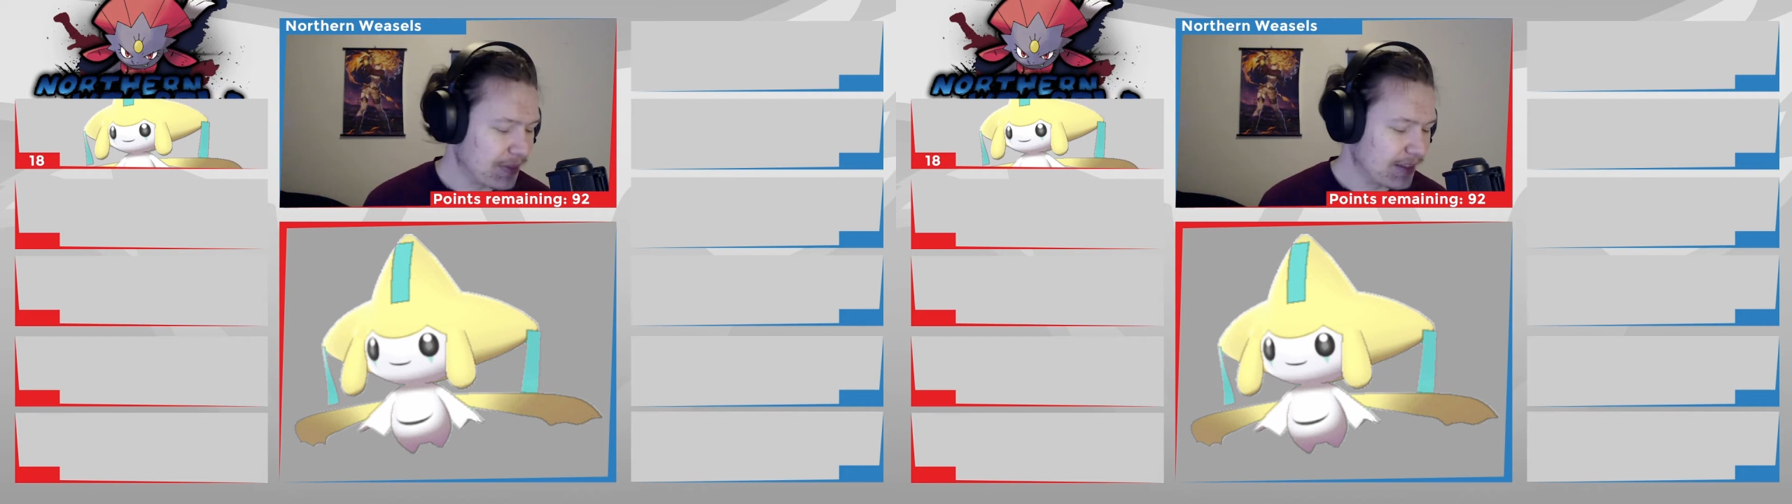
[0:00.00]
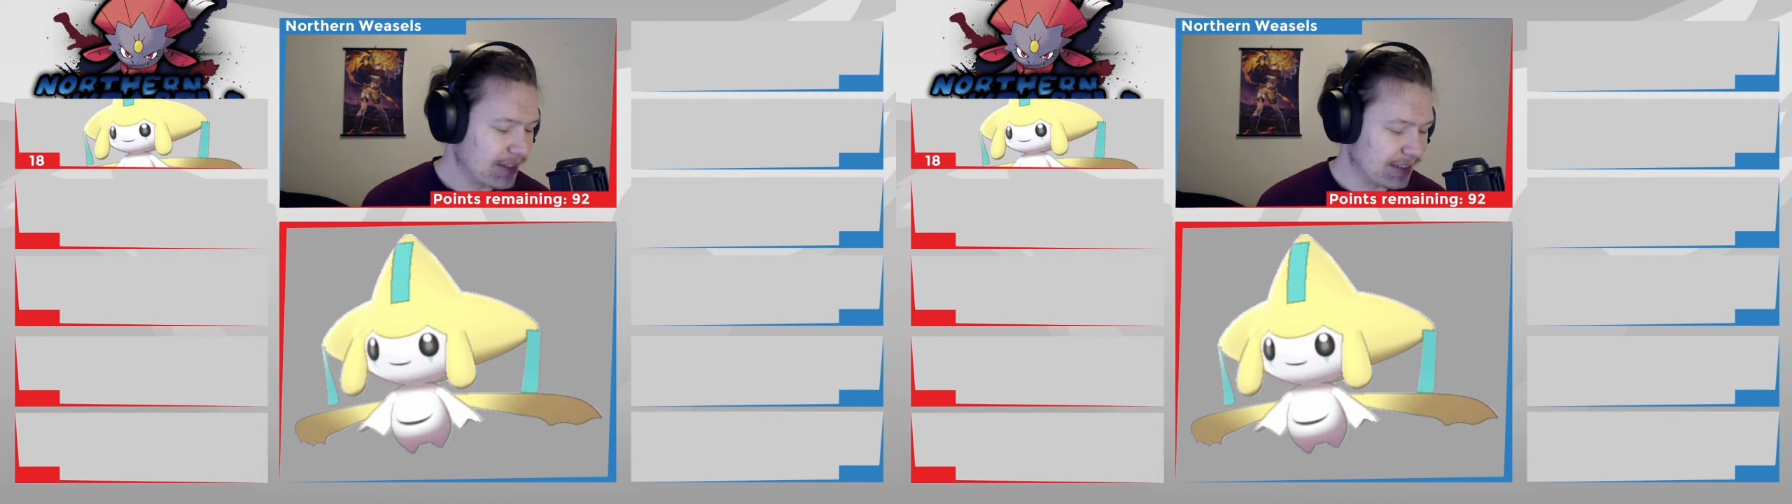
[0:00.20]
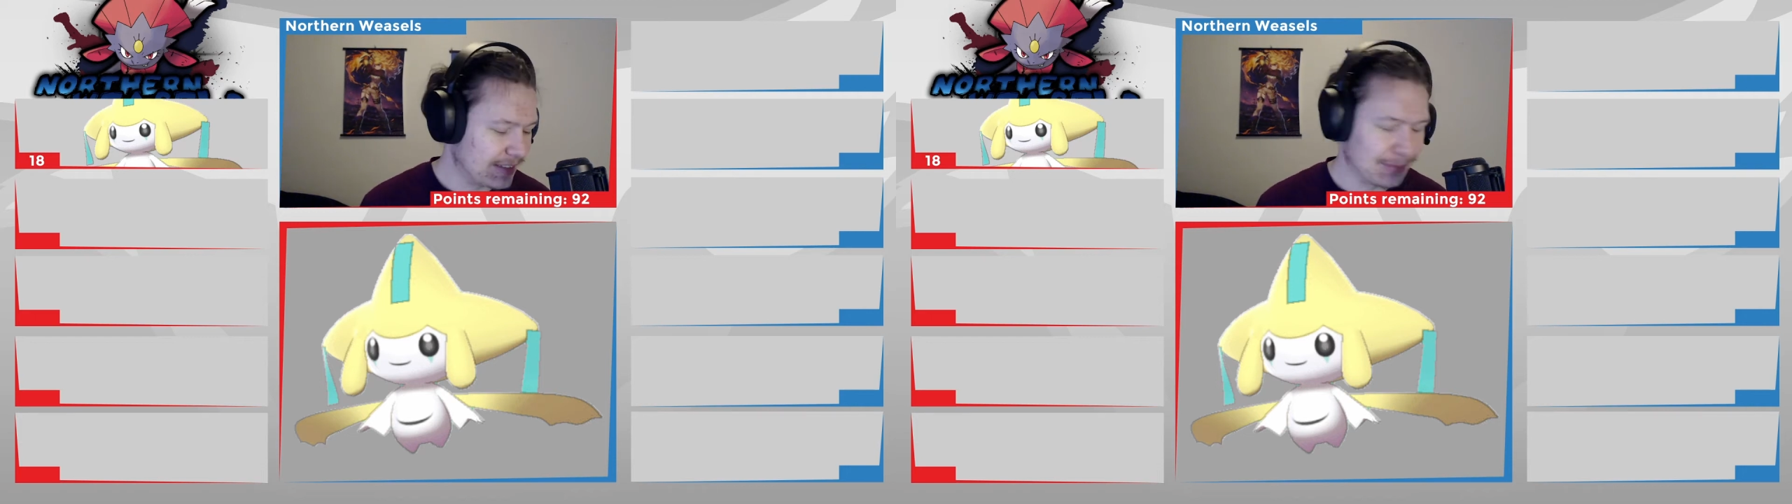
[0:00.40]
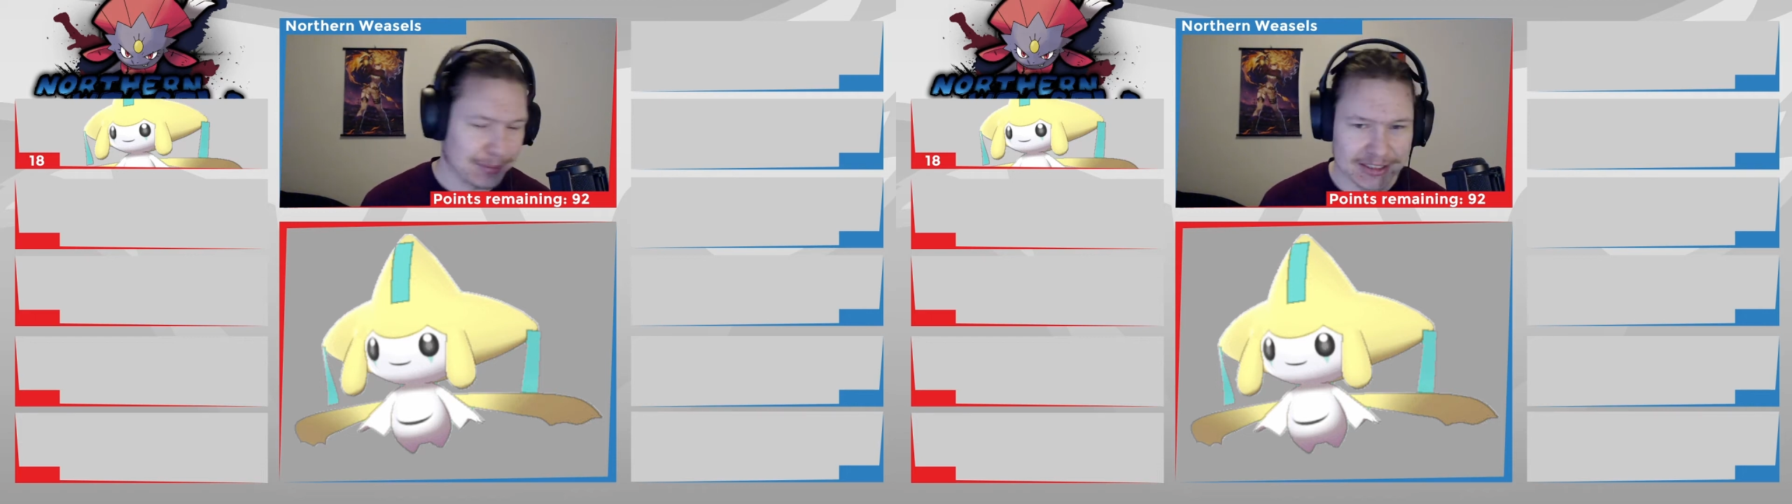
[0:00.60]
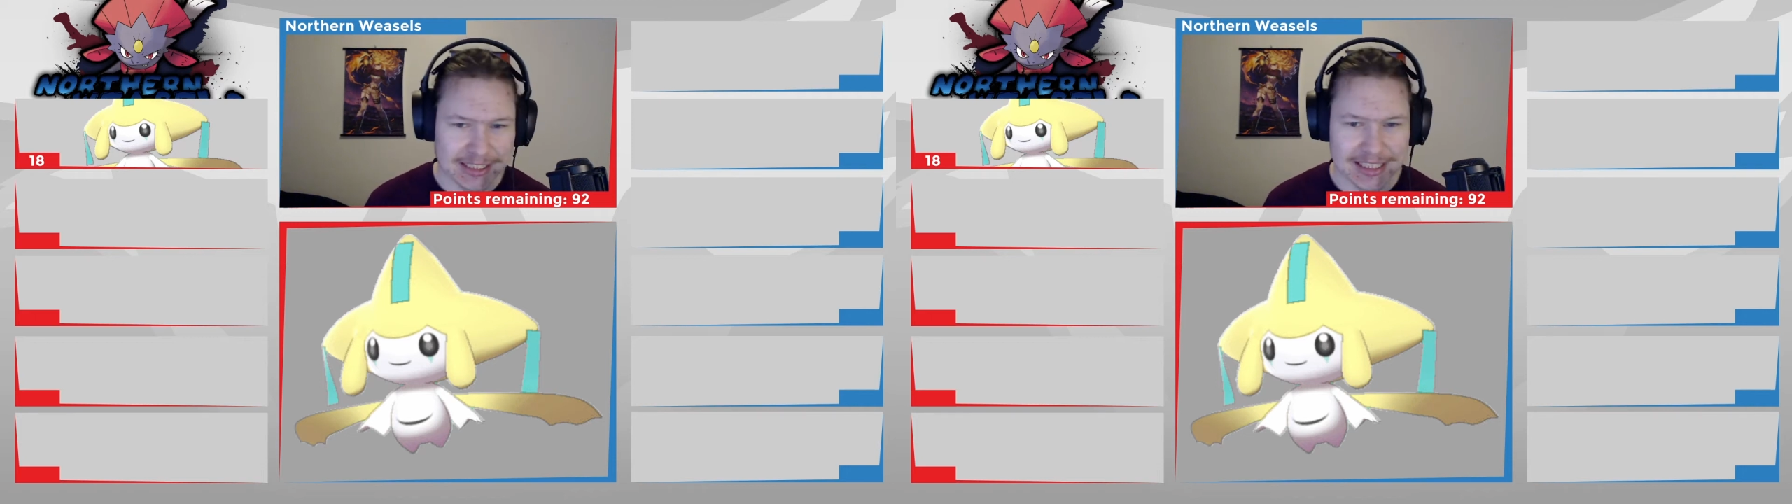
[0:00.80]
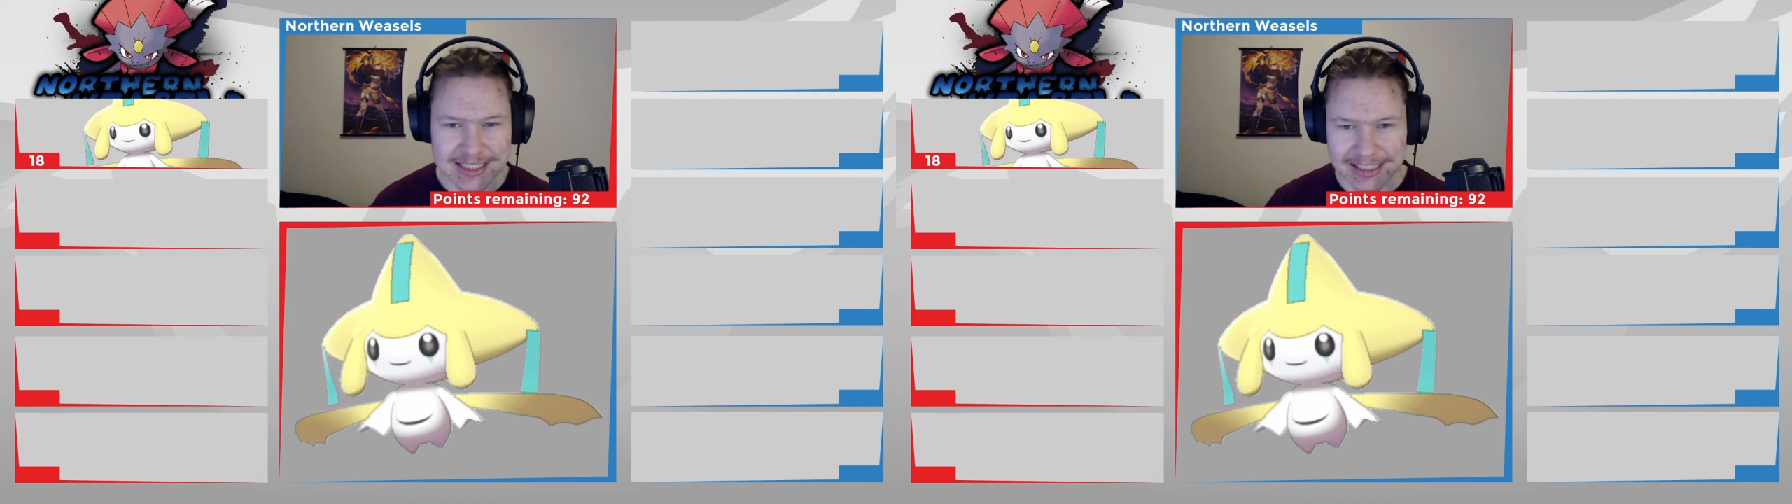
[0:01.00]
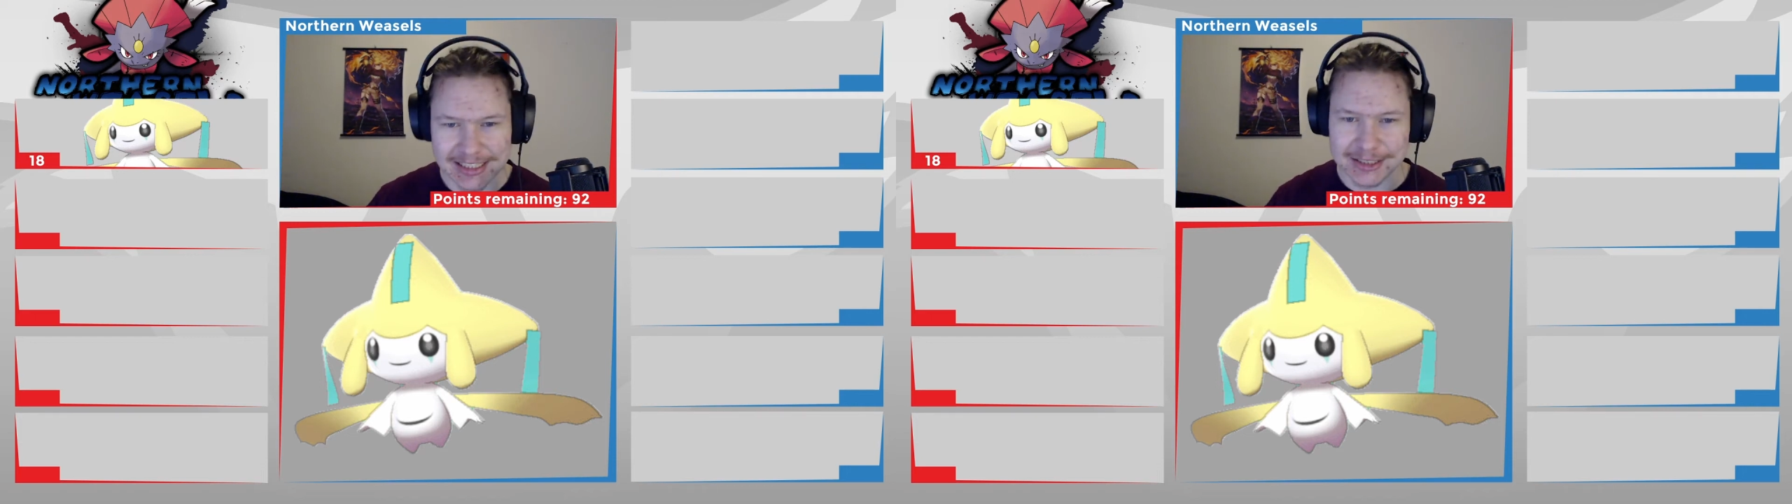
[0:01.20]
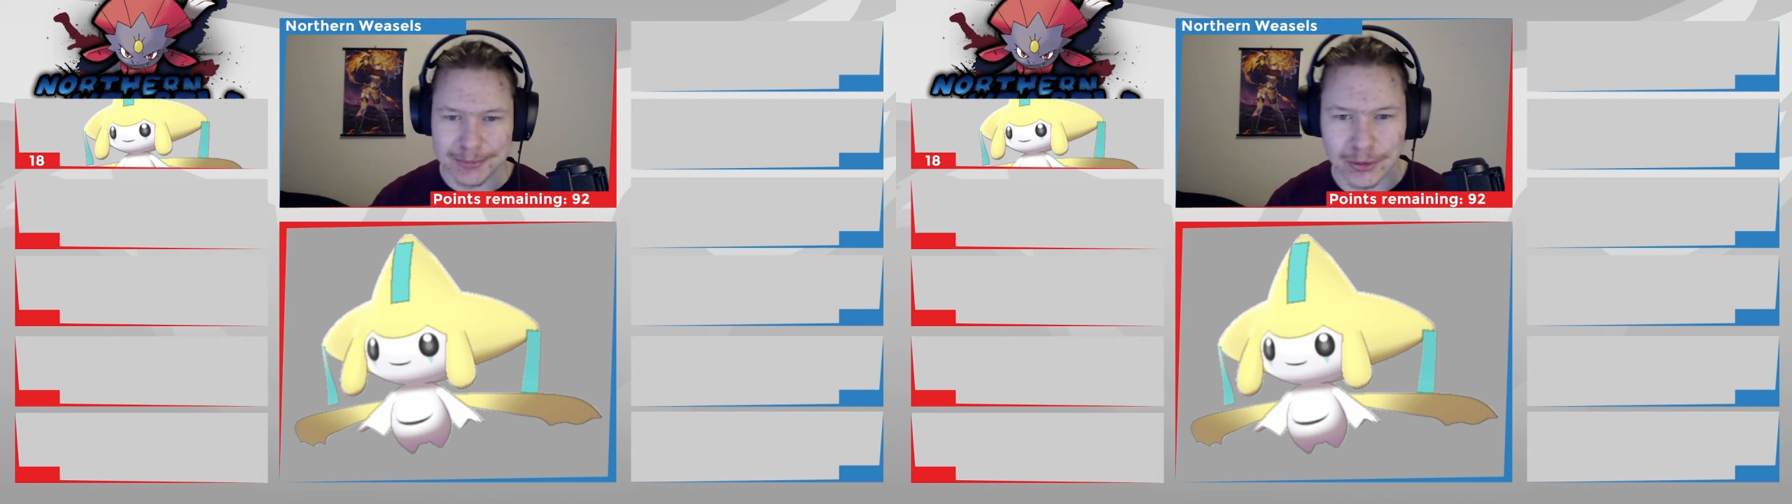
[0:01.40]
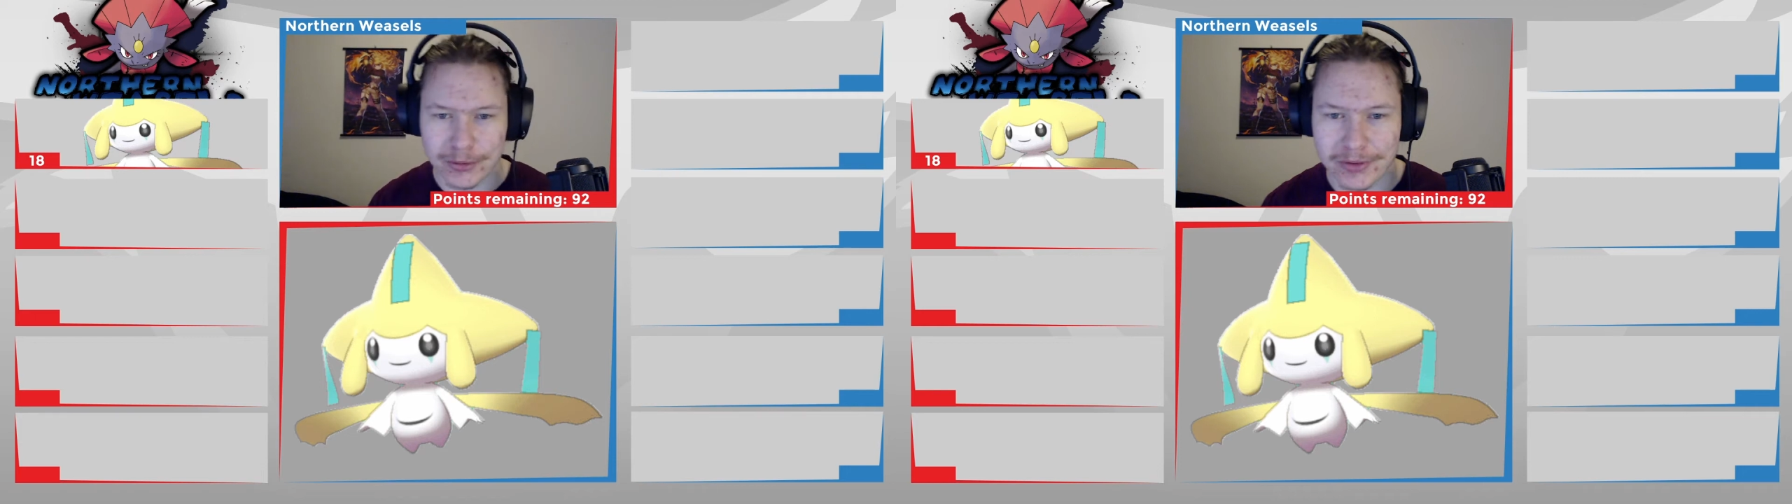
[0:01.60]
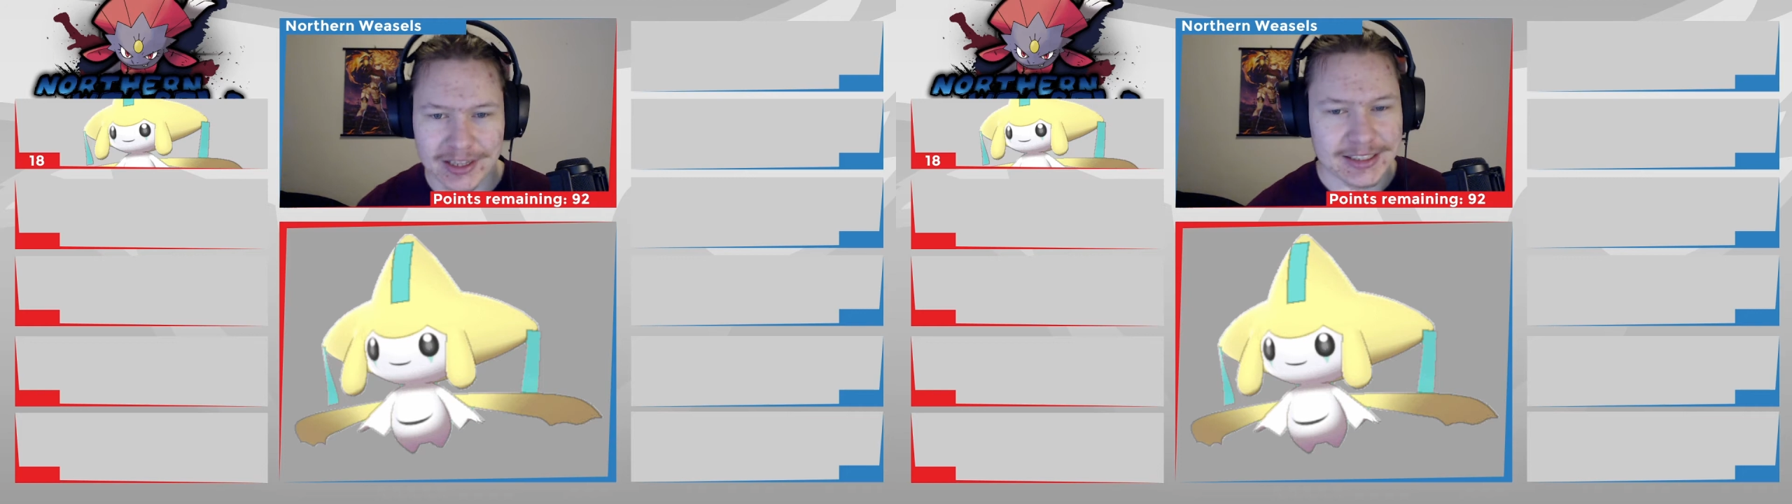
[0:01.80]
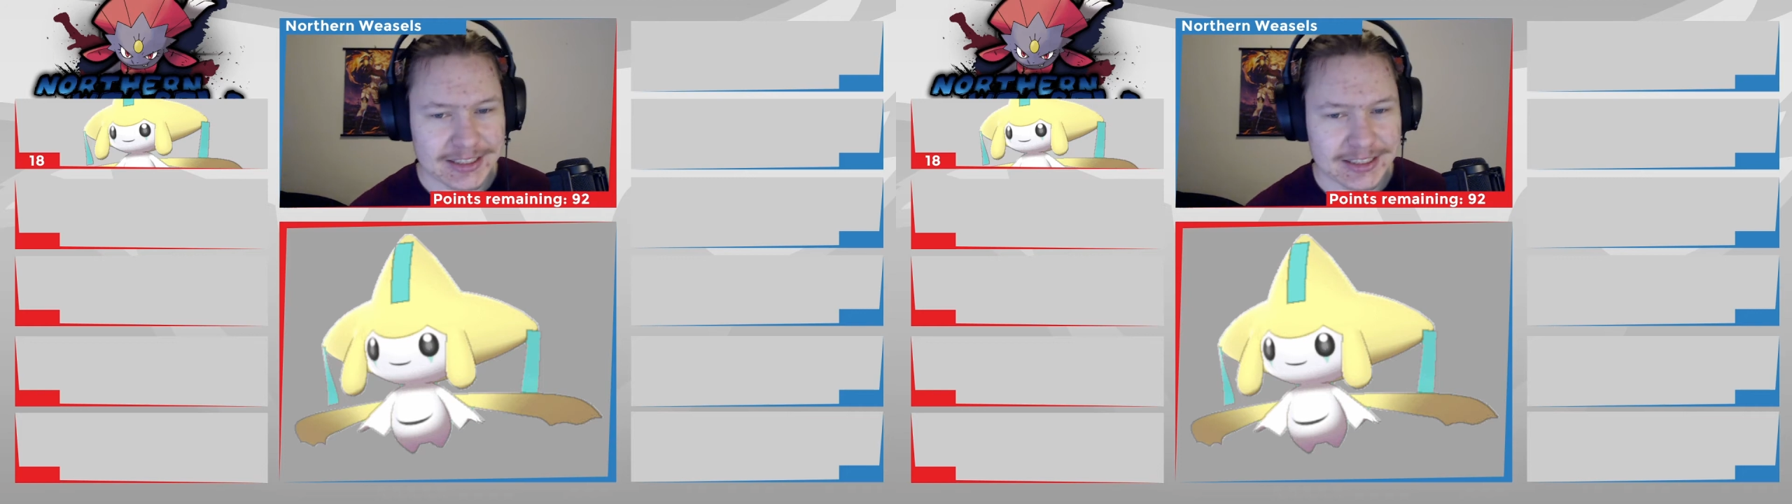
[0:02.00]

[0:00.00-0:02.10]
But Celesteela is more like,